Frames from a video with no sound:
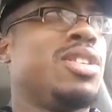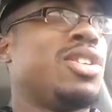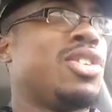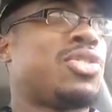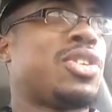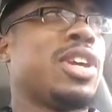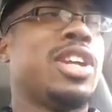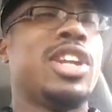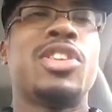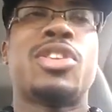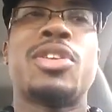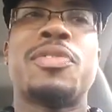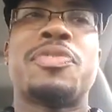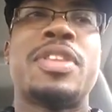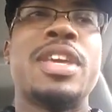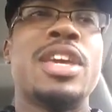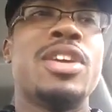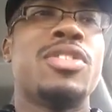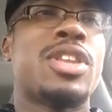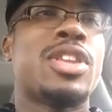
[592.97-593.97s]
descendants of
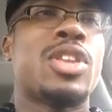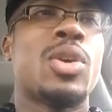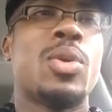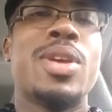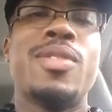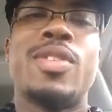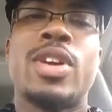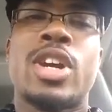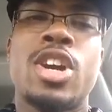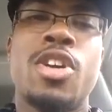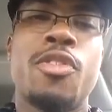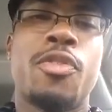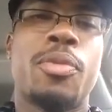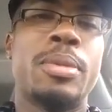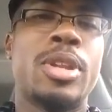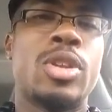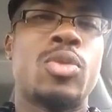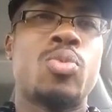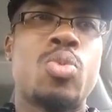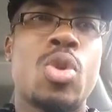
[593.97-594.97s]
things that don't even come
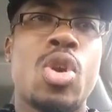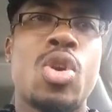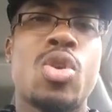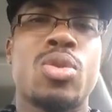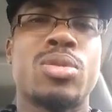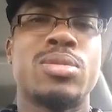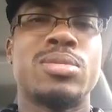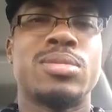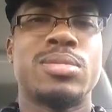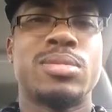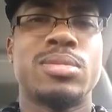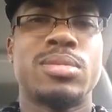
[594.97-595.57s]
from this world.